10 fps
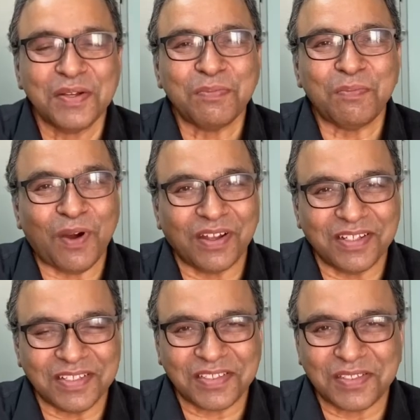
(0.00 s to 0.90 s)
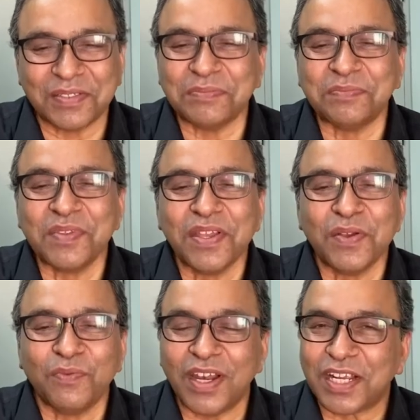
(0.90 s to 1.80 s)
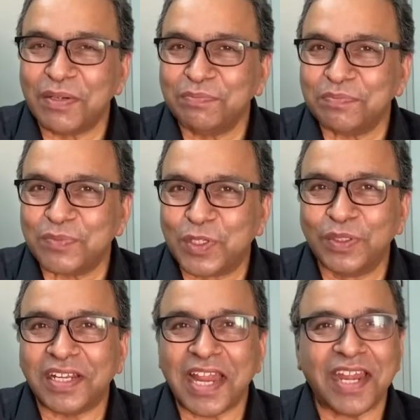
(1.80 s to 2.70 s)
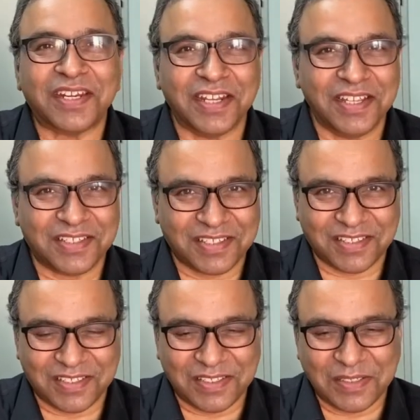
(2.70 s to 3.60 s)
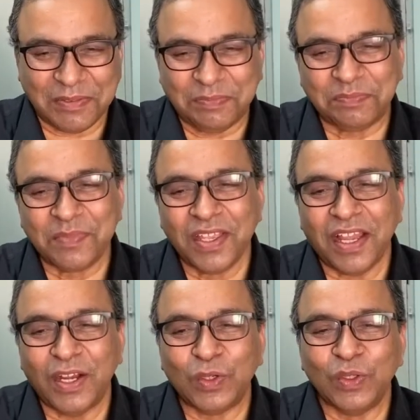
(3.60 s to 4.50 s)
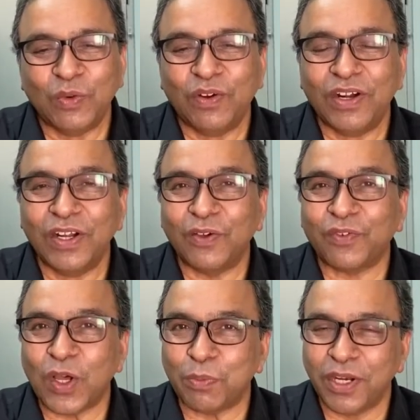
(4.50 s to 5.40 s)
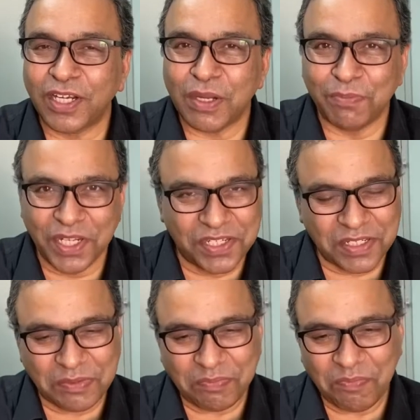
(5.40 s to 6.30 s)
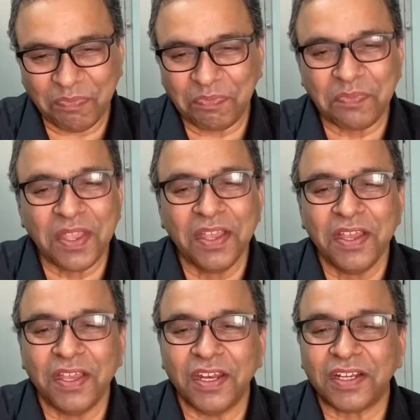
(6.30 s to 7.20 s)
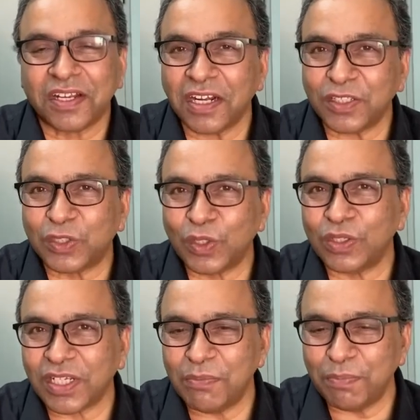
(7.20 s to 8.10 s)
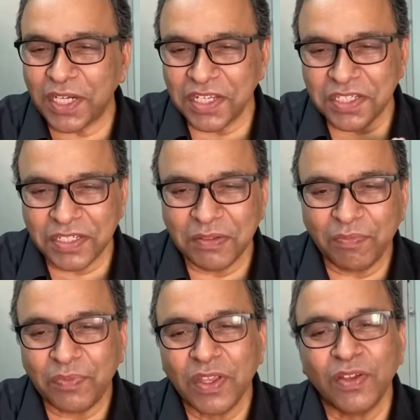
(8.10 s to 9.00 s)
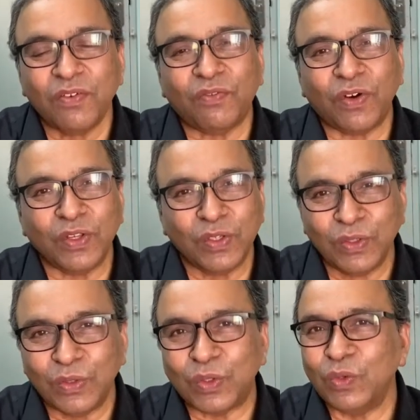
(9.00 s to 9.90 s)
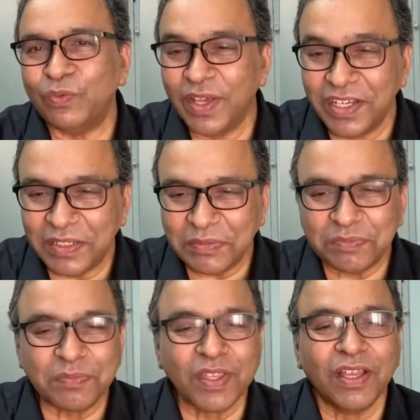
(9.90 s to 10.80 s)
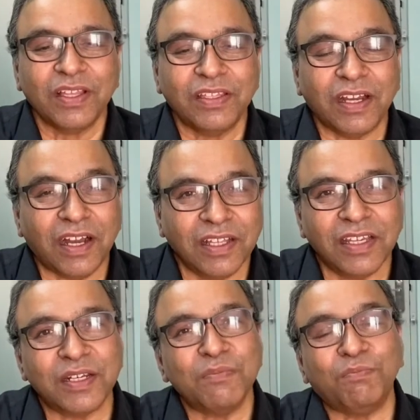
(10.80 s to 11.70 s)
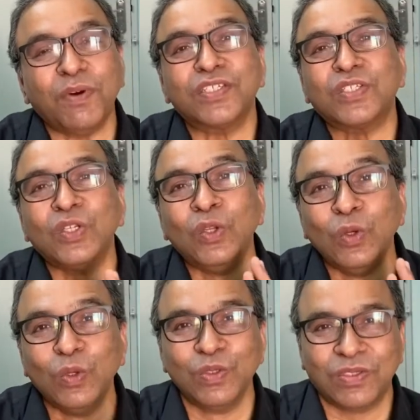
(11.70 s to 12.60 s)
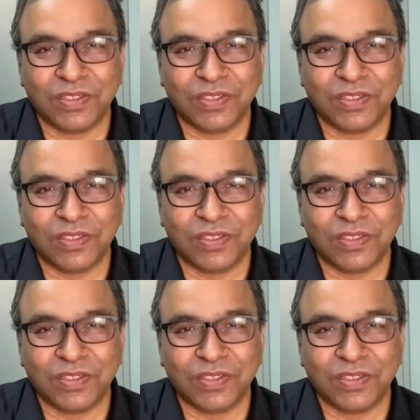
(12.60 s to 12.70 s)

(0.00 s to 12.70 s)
Morals. Welcome to the rat race and to the world of corporate competition. In cutthroat competition, for you to win, the other must lose.